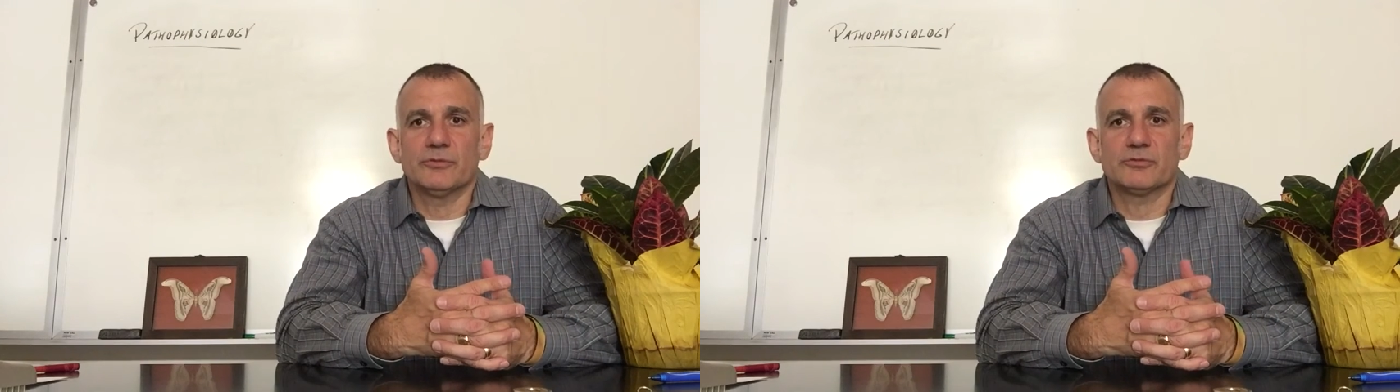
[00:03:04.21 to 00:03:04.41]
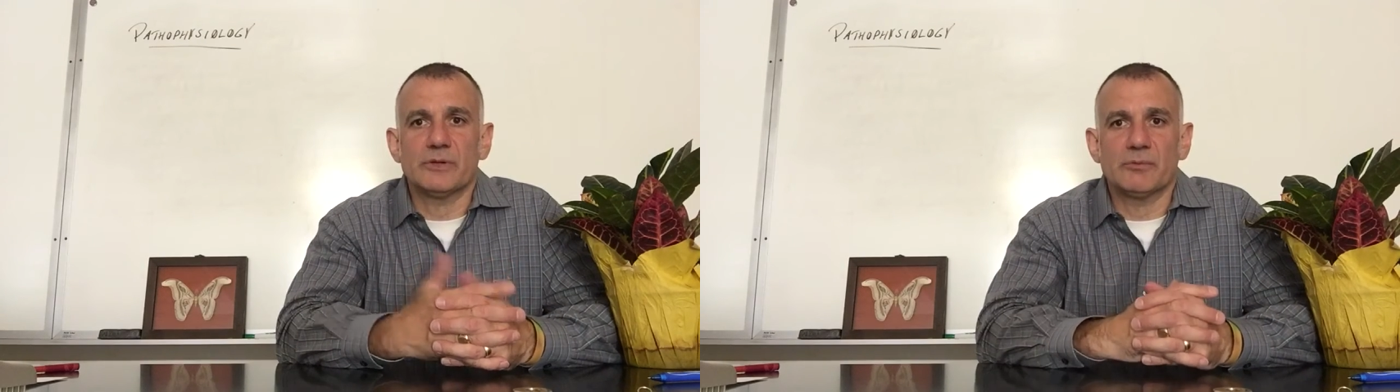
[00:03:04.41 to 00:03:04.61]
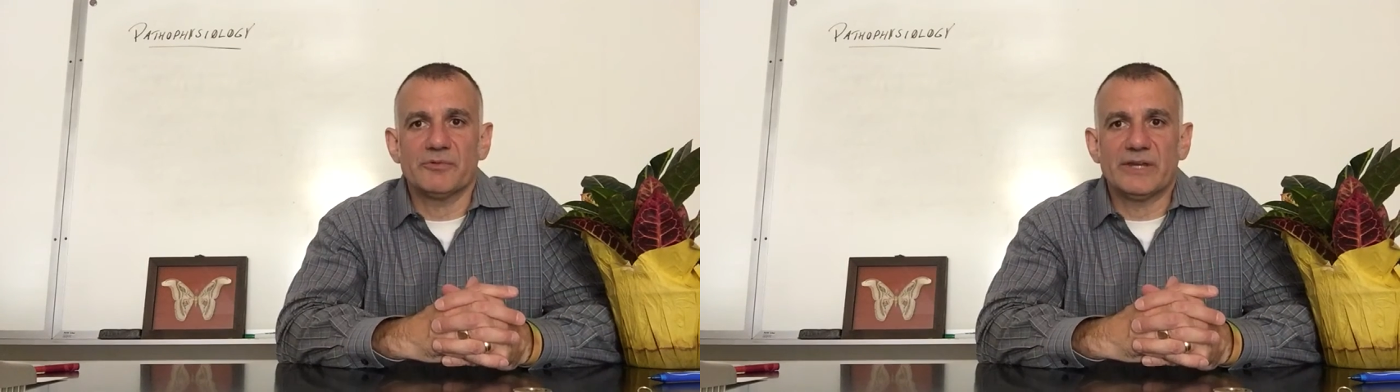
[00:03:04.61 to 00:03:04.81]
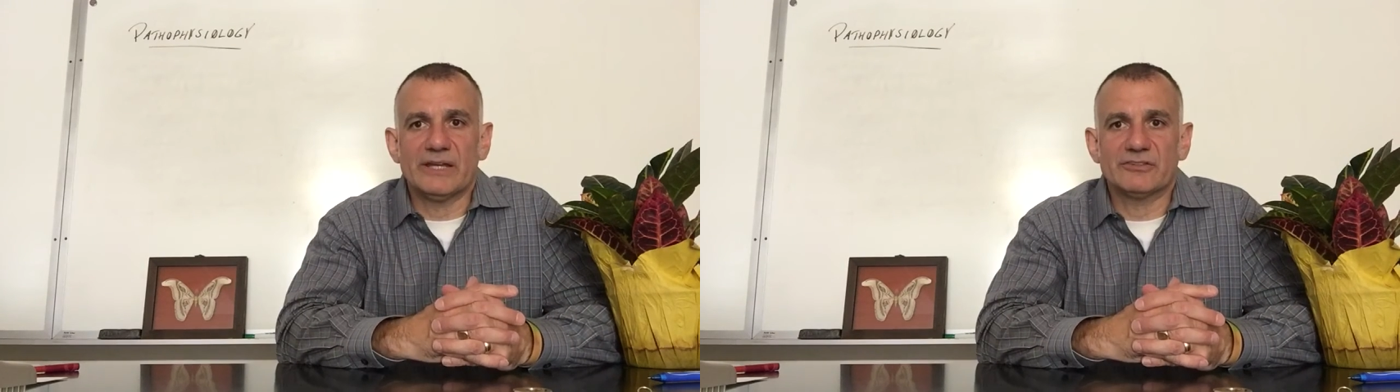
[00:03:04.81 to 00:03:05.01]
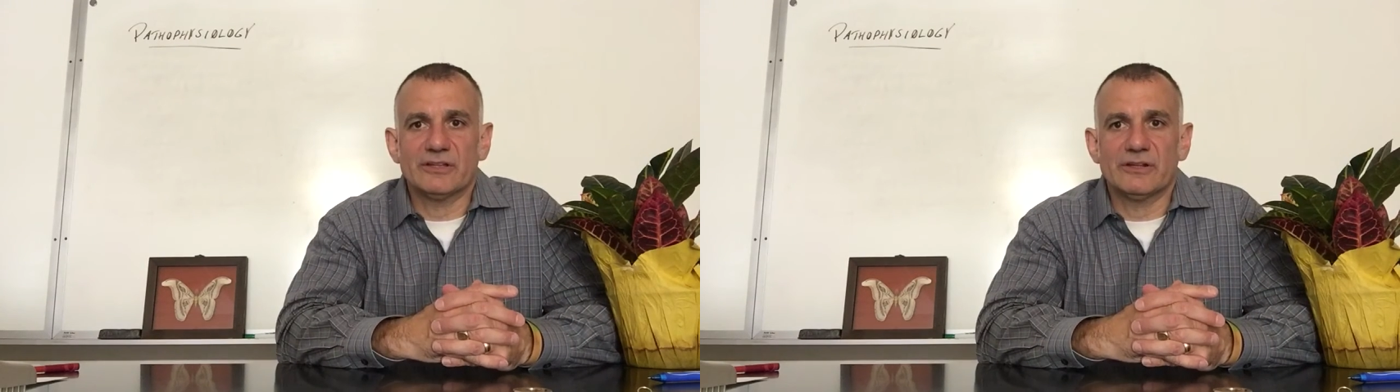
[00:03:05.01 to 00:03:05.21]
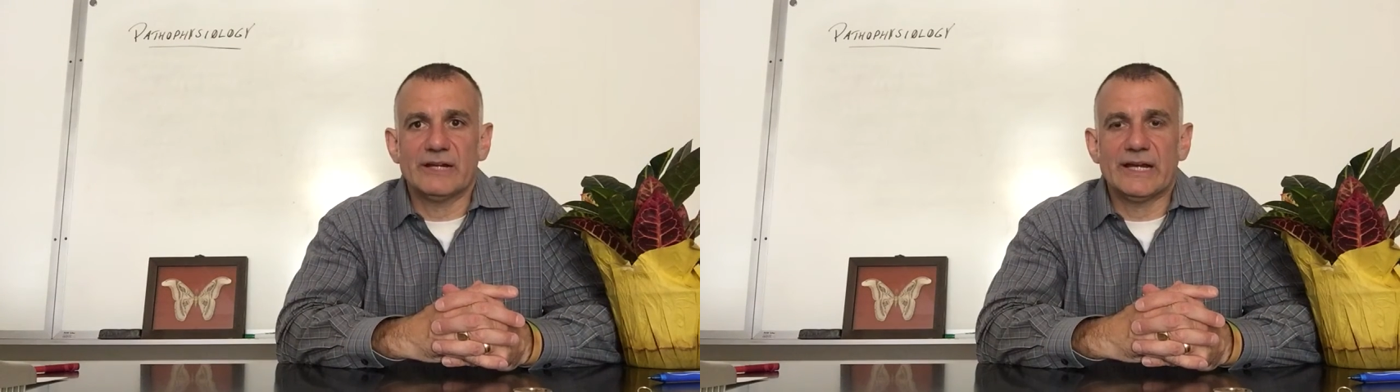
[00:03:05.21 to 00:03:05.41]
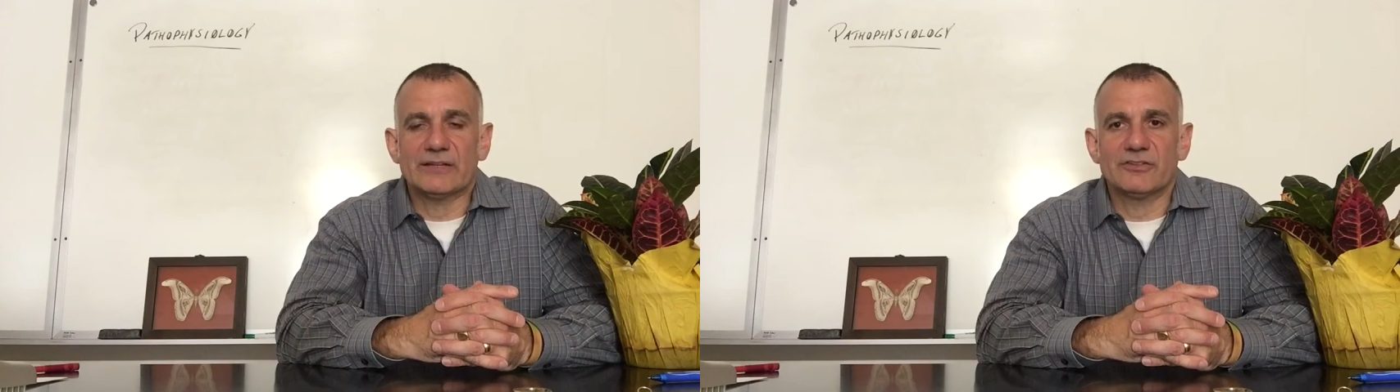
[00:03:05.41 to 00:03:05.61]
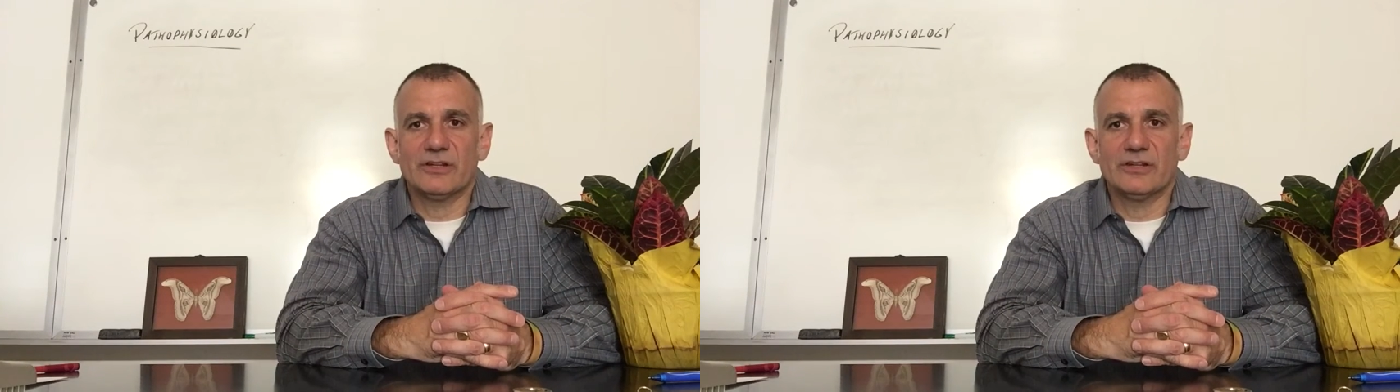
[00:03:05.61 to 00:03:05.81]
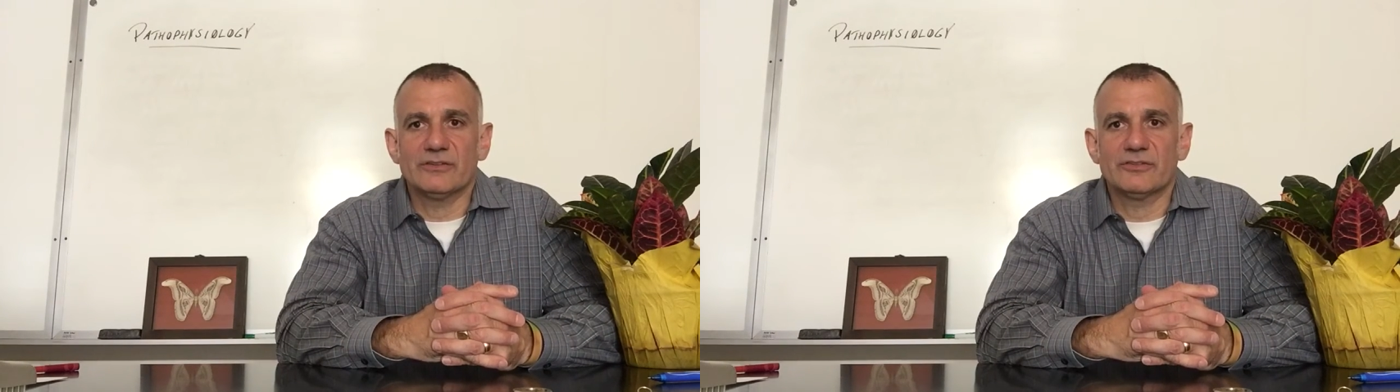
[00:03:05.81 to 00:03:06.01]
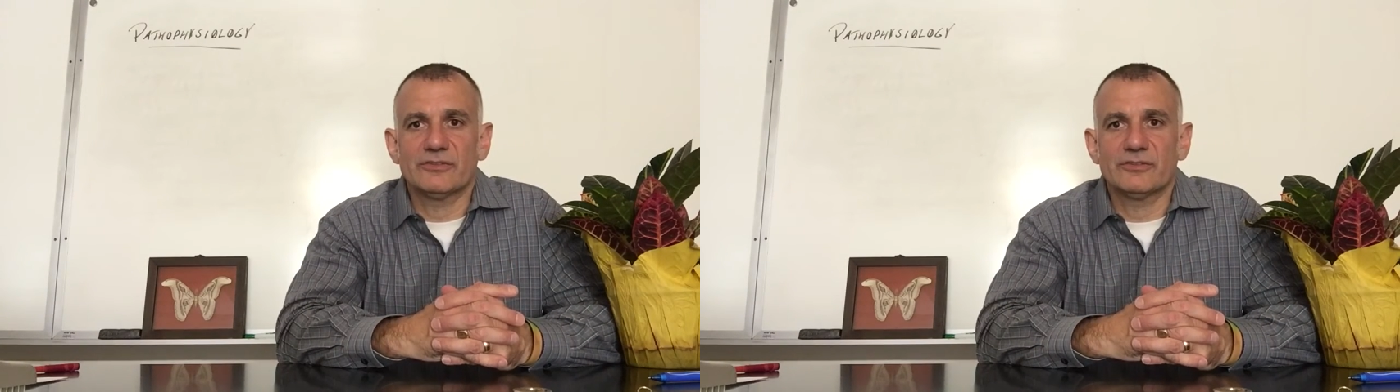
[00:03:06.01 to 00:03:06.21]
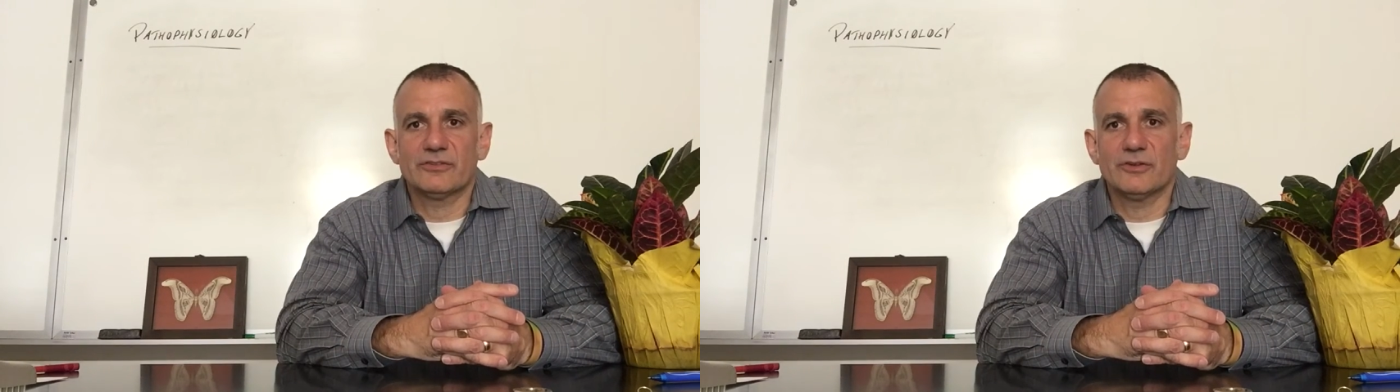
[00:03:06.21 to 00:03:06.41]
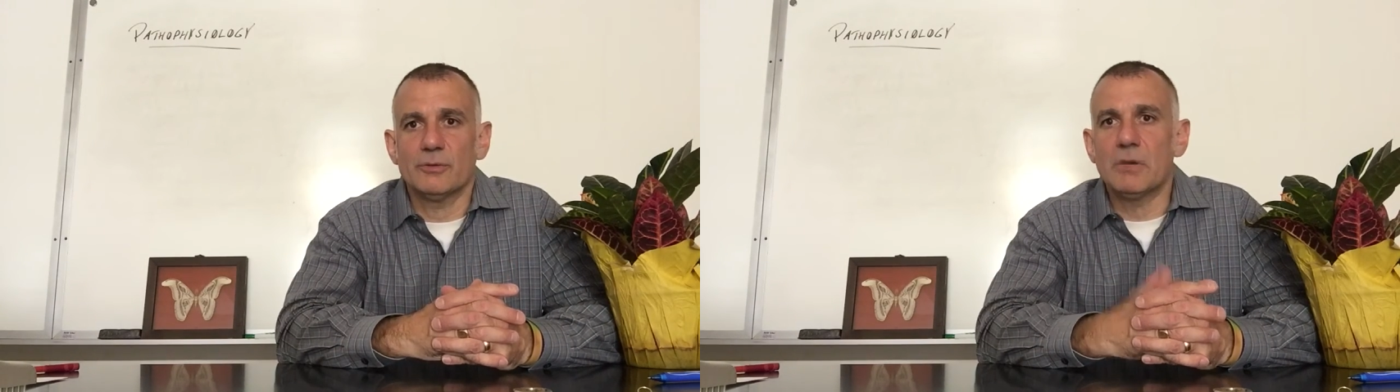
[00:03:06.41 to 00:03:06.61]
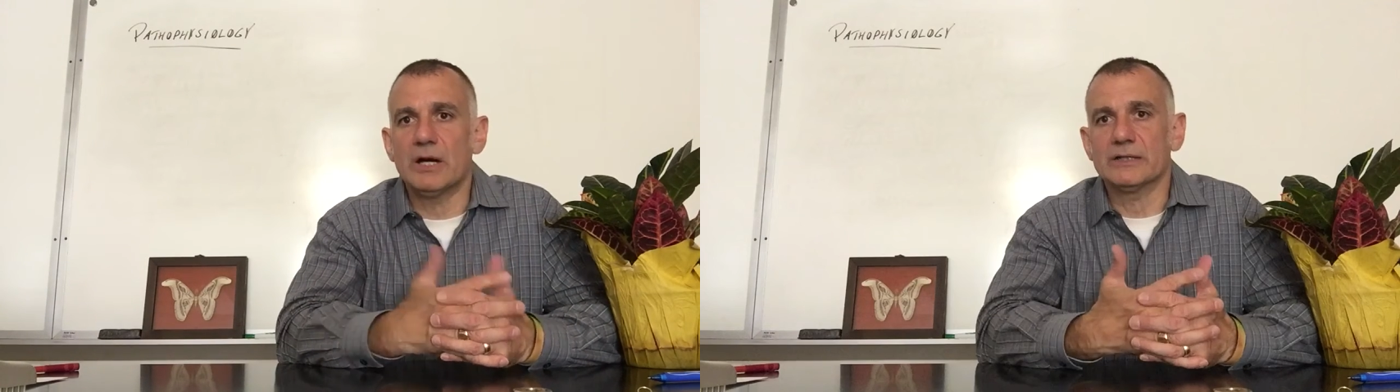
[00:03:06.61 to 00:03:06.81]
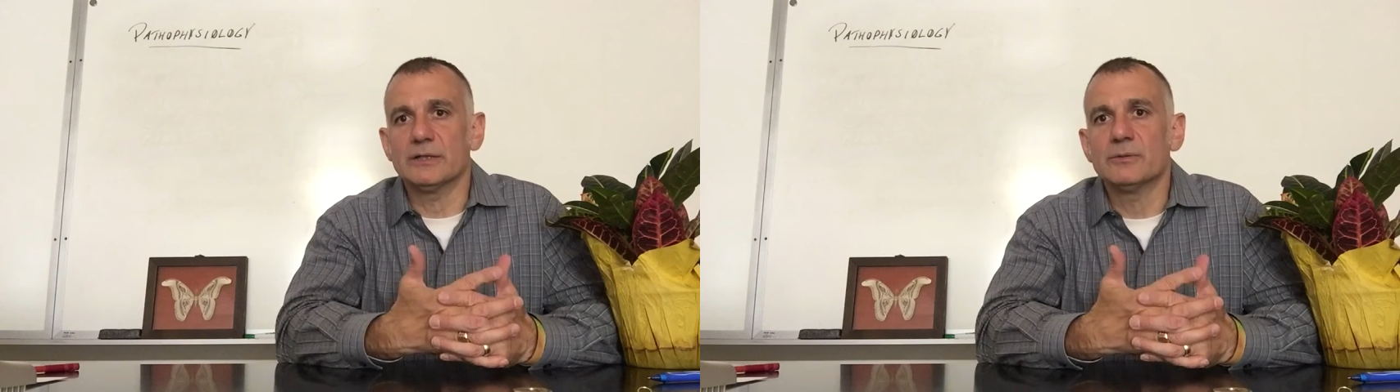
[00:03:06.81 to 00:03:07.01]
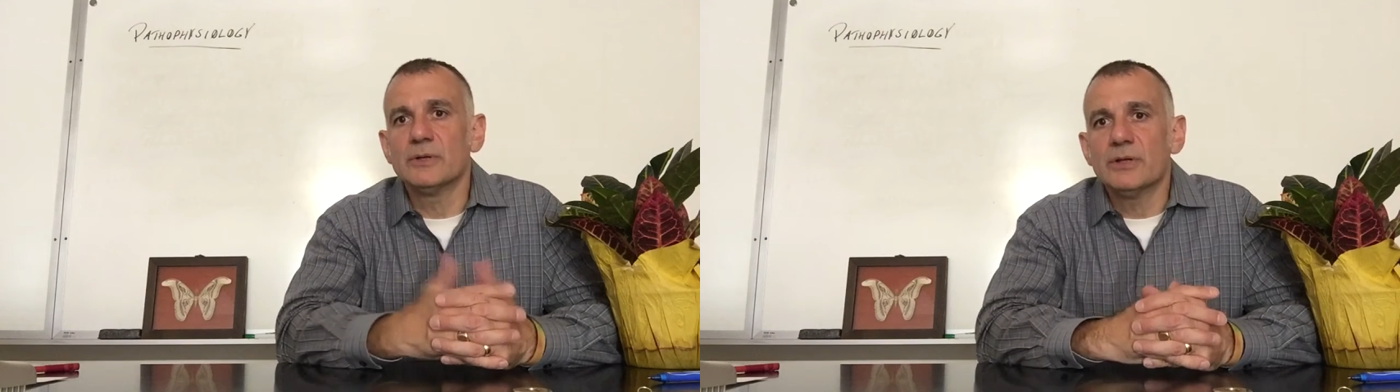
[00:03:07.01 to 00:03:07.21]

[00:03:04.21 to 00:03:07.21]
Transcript: cerebrovascular accidents to mono.